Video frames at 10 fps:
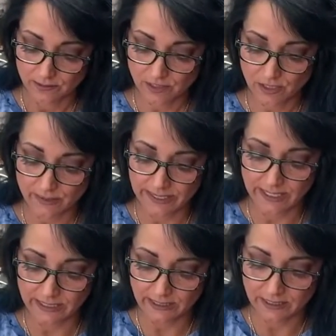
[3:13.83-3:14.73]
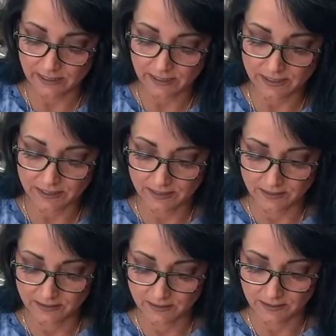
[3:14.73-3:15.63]
Go ahead and
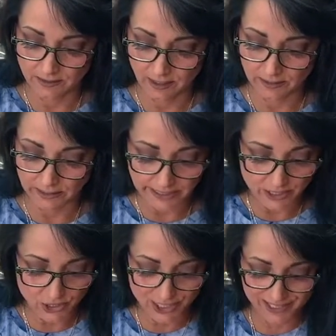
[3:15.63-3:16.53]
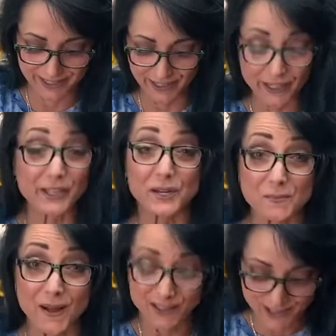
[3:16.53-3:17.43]
unleash the glitter
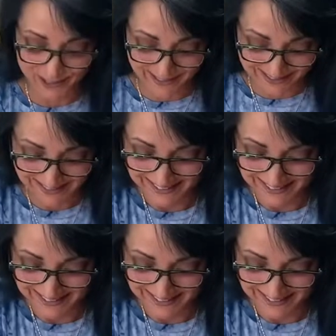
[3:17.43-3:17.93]
monster.